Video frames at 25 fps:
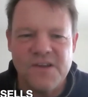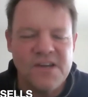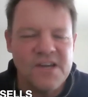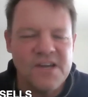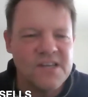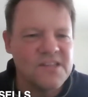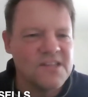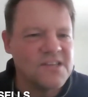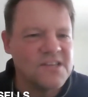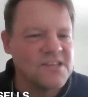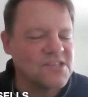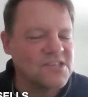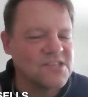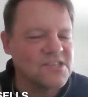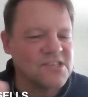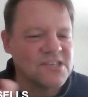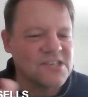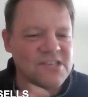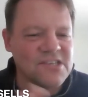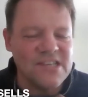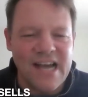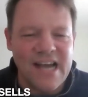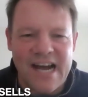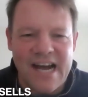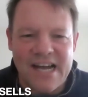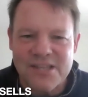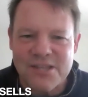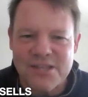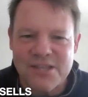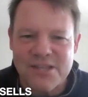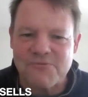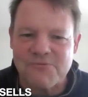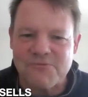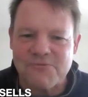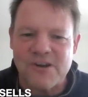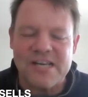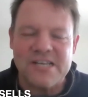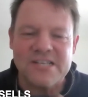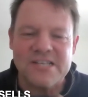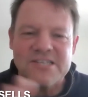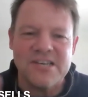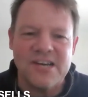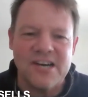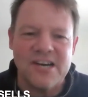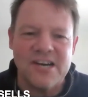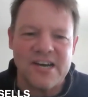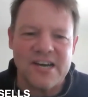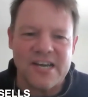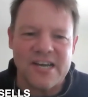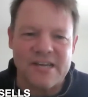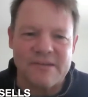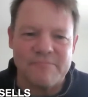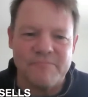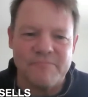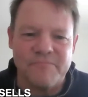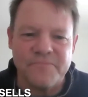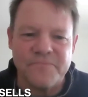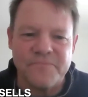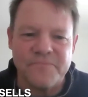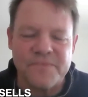This is not the right time.